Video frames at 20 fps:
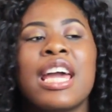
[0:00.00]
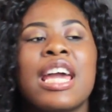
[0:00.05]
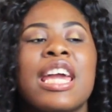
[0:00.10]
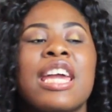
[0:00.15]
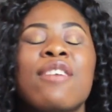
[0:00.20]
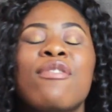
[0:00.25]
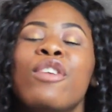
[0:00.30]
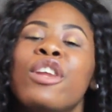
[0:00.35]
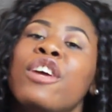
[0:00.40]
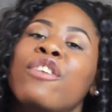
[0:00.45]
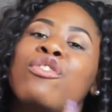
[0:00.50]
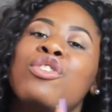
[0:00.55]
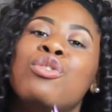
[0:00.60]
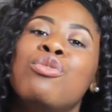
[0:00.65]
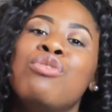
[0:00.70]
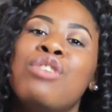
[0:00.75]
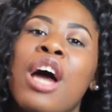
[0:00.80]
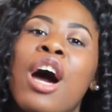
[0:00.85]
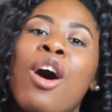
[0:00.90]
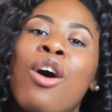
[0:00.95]
Even if
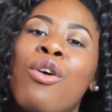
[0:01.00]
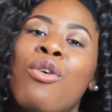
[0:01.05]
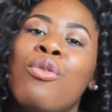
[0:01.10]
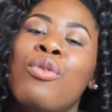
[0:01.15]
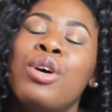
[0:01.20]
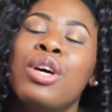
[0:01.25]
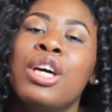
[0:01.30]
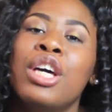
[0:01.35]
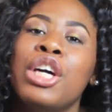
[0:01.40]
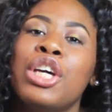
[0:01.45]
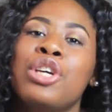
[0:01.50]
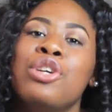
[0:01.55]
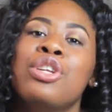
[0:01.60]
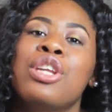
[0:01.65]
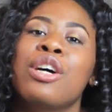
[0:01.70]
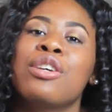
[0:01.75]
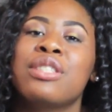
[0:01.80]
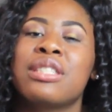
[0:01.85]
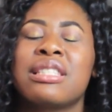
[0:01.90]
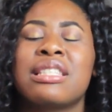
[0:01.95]
you don't, you
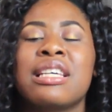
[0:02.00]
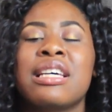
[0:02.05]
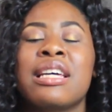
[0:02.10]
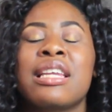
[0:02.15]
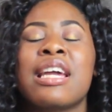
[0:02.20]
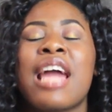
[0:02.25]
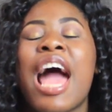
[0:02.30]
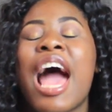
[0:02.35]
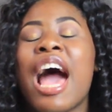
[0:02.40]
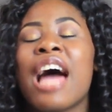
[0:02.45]
know, study.